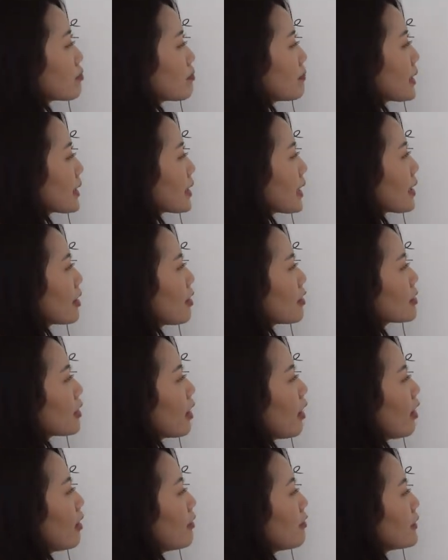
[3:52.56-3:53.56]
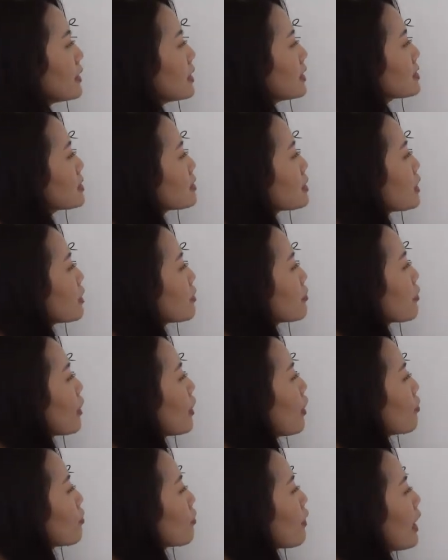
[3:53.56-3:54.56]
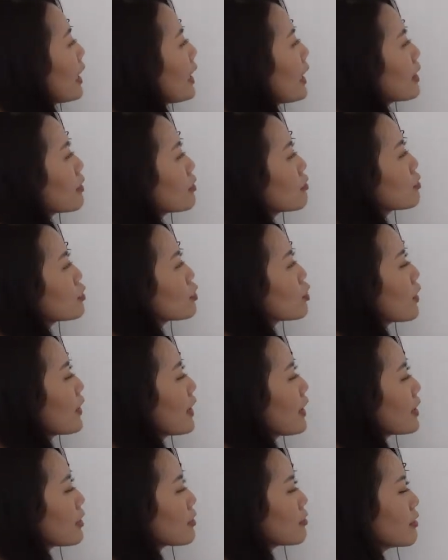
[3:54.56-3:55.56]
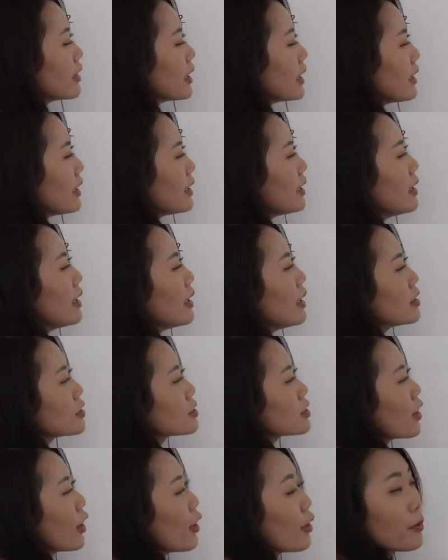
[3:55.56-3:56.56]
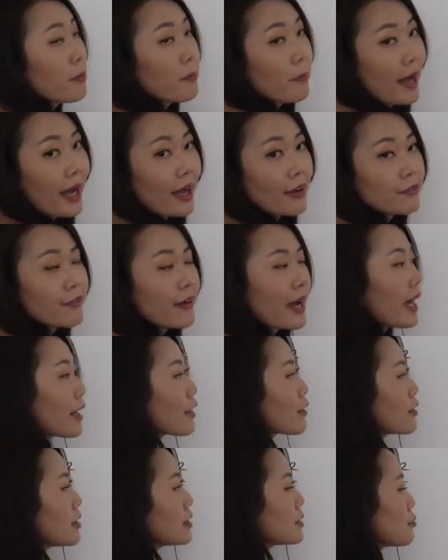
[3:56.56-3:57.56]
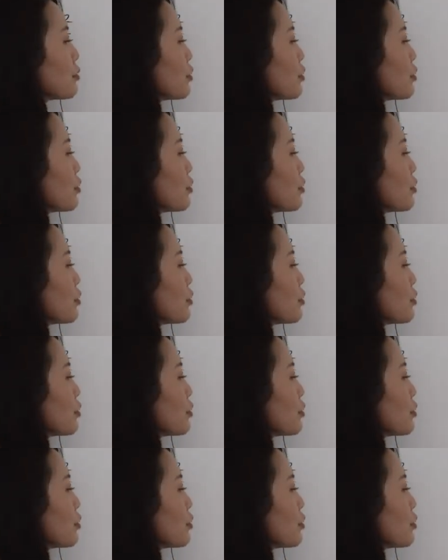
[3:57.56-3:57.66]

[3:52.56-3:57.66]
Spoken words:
Picking on the obvious, you've got a right angle triangle here, so Pythagoras